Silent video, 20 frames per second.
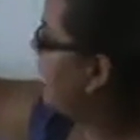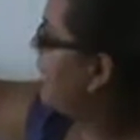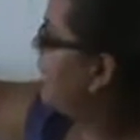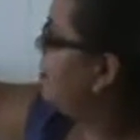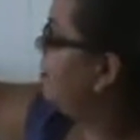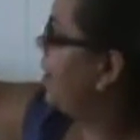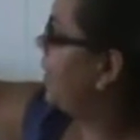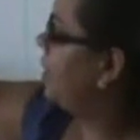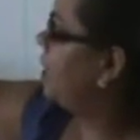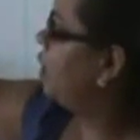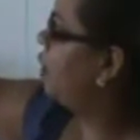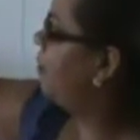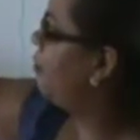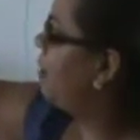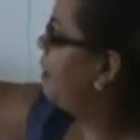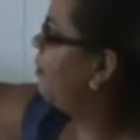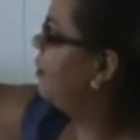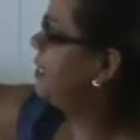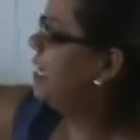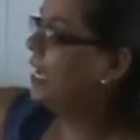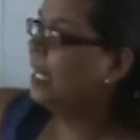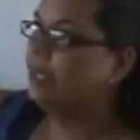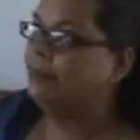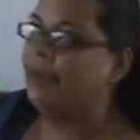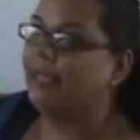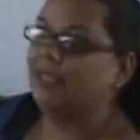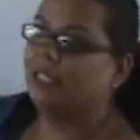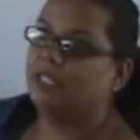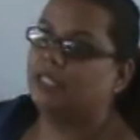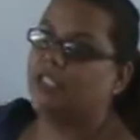element, our pivot
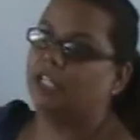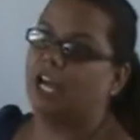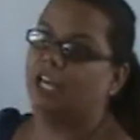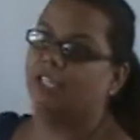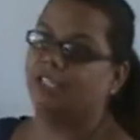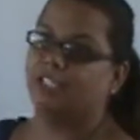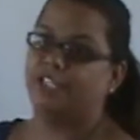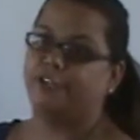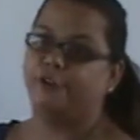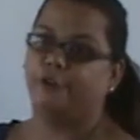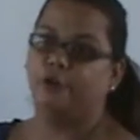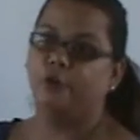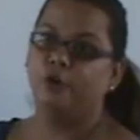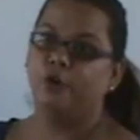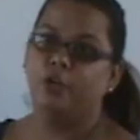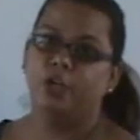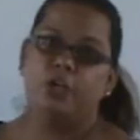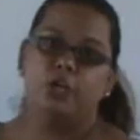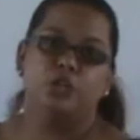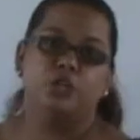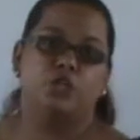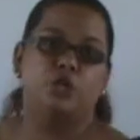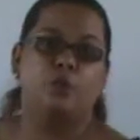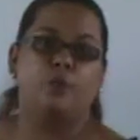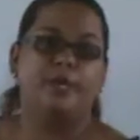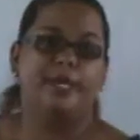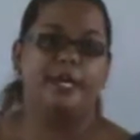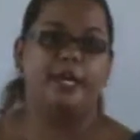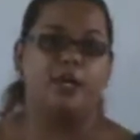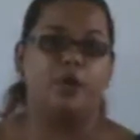element is not 0, so
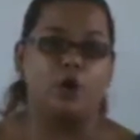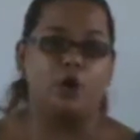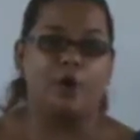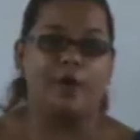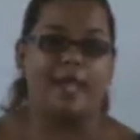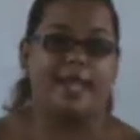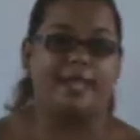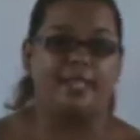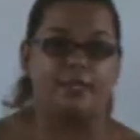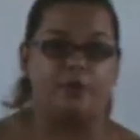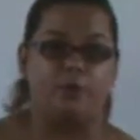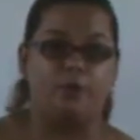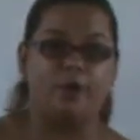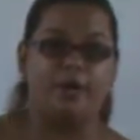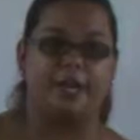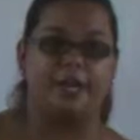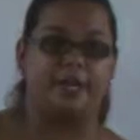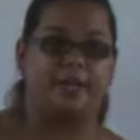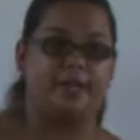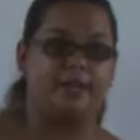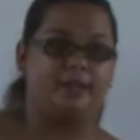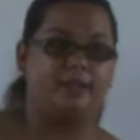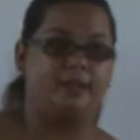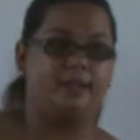we can go ahead and work.